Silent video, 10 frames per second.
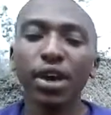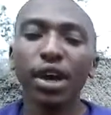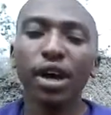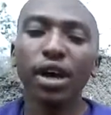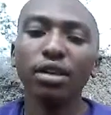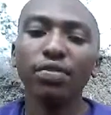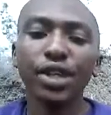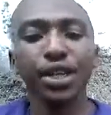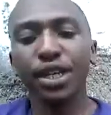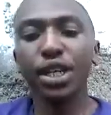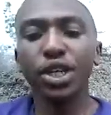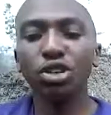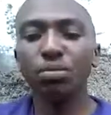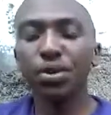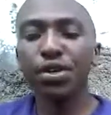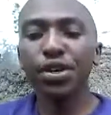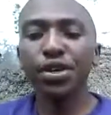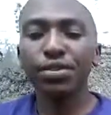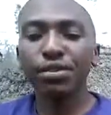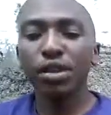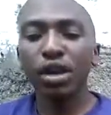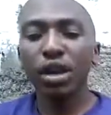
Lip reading: and the cultural barriers.